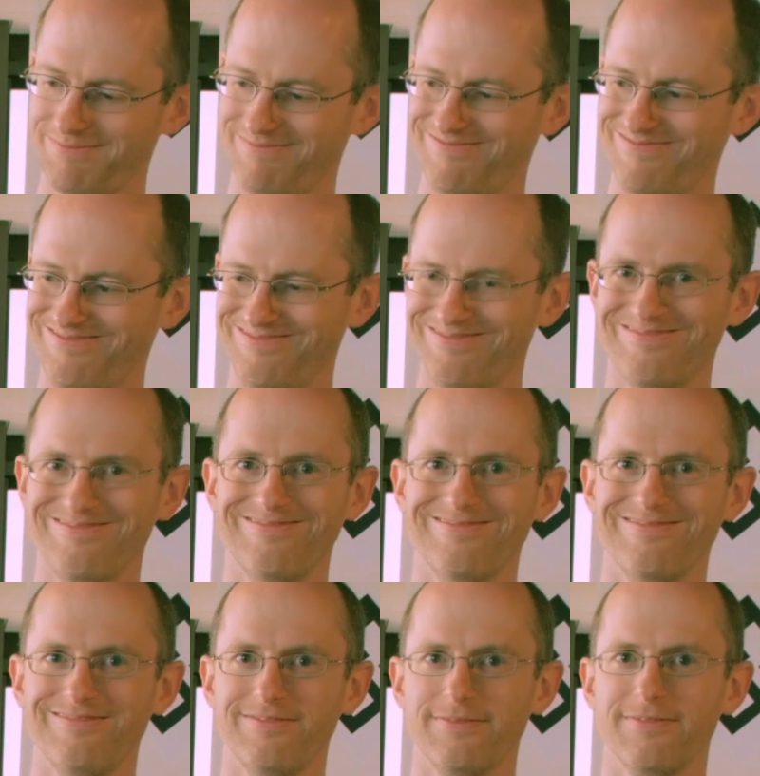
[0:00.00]

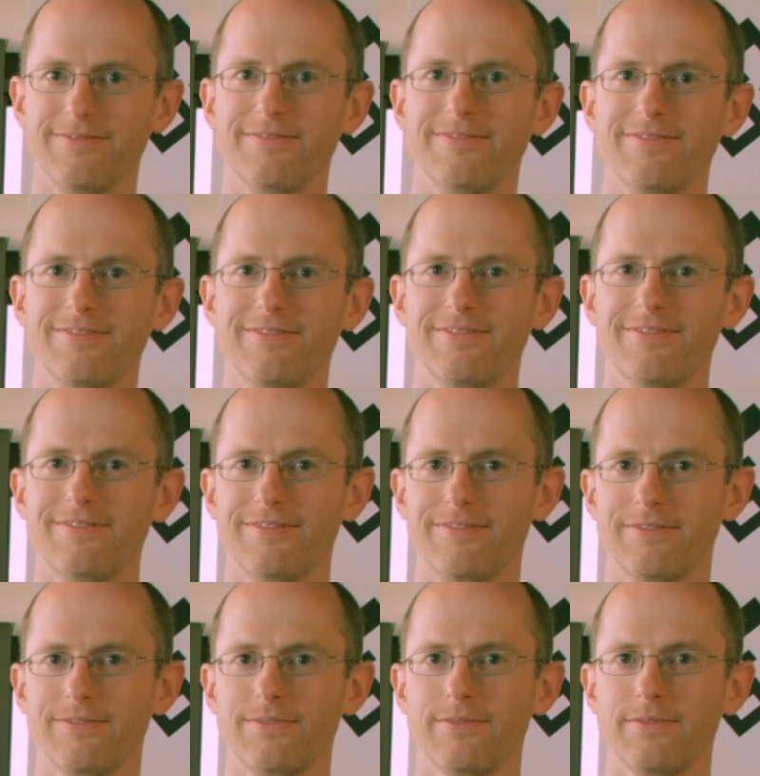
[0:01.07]

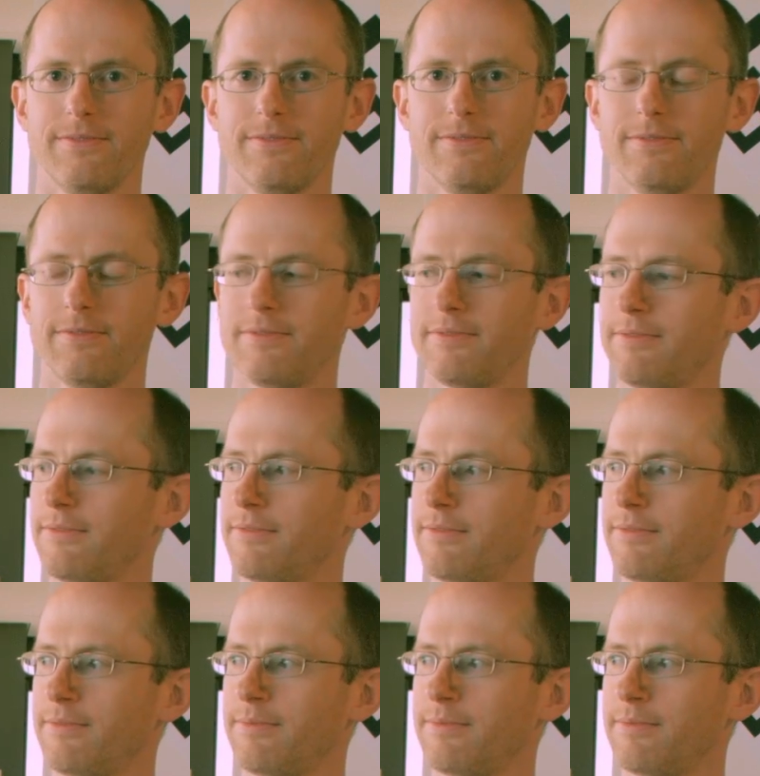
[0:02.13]

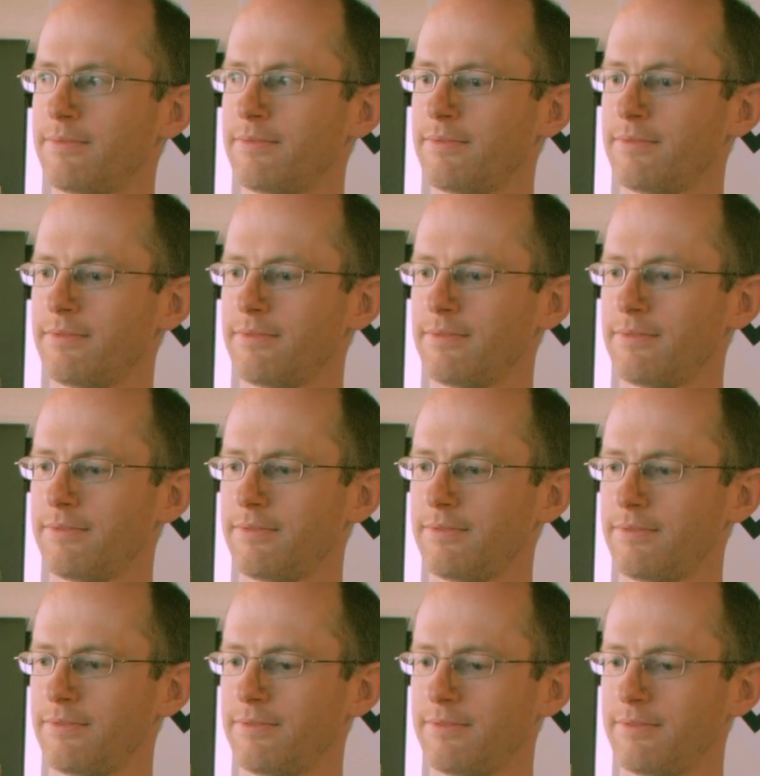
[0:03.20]

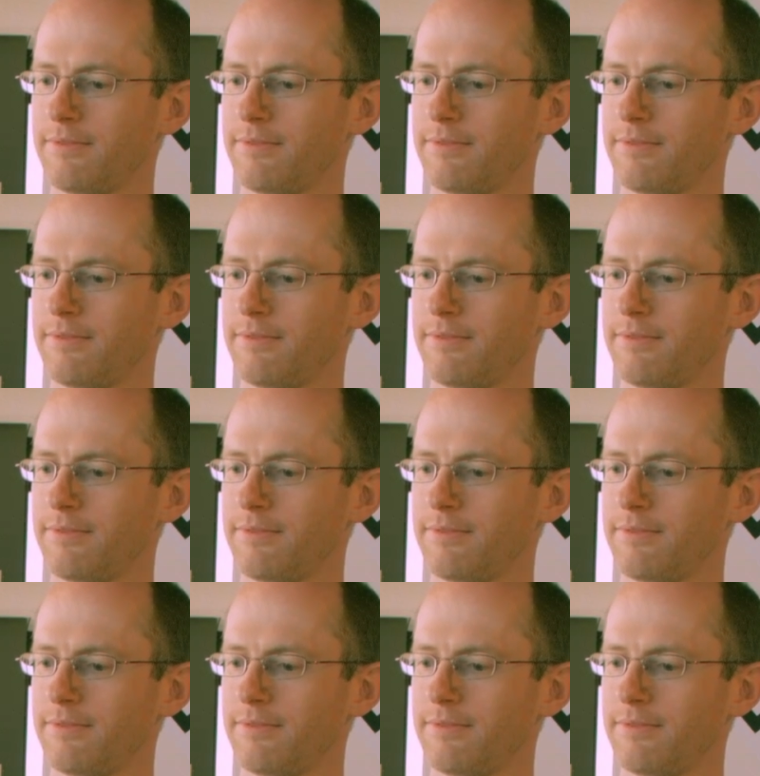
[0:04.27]
The person shown says nothing.